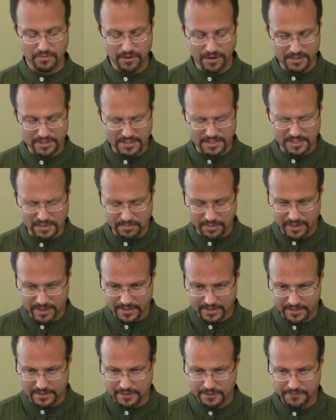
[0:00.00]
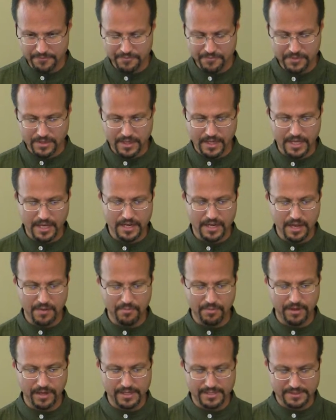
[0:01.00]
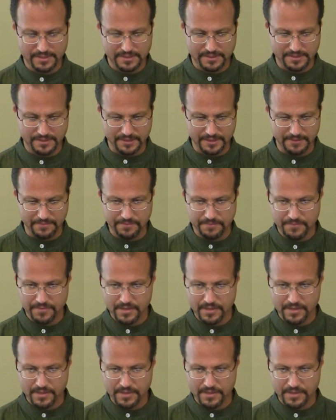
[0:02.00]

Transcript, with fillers: participated in apostasy.